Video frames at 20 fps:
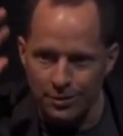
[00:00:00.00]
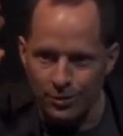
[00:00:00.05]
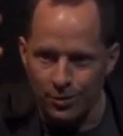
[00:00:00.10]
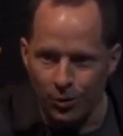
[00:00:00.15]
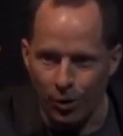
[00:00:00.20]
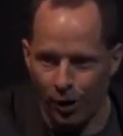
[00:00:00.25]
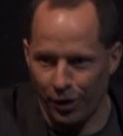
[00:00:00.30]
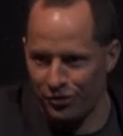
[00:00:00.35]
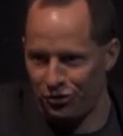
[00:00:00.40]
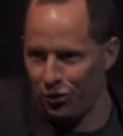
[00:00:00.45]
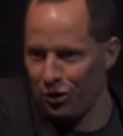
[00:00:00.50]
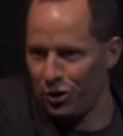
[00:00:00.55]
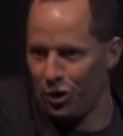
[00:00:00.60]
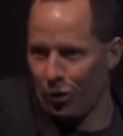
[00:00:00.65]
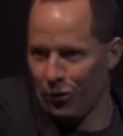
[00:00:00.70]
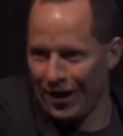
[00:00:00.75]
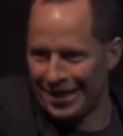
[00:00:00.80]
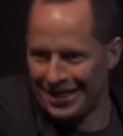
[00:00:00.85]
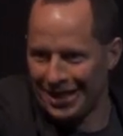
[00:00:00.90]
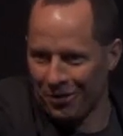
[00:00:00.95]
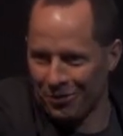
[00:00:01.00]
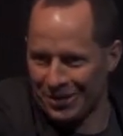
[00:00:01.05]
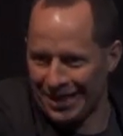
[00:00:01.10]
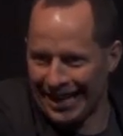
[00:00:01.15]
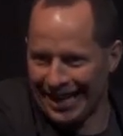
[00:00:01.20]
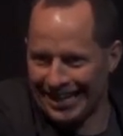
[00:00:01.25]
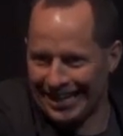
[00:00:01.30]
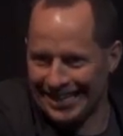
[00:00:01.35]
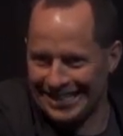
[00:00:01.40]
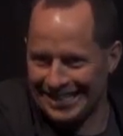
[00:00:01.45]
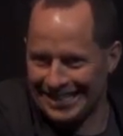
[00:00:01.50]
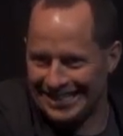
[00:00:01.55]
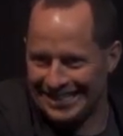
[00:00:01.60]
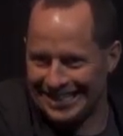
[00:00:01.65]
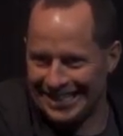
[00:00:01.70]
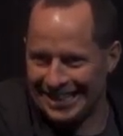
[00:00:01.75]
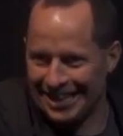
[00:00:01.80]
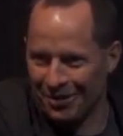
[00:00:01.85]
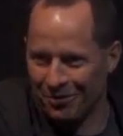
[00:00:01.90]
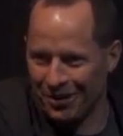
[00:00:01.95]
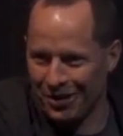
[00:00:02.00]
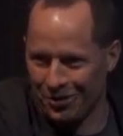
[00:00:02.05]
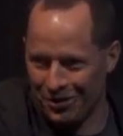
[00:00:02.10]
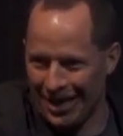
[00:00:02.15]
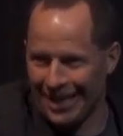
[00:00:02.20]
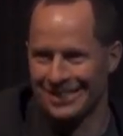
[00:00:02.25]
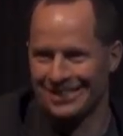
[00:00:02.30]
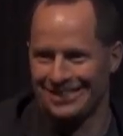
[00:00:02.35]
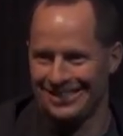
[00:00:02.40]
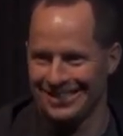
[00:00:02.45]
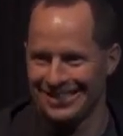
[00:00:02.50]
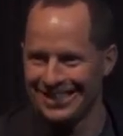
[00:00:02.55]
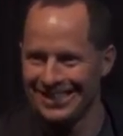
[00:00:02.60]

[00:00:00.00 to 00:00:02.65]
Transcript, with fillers: All right, so I'll go right there with the hand I did see. There we go, yes.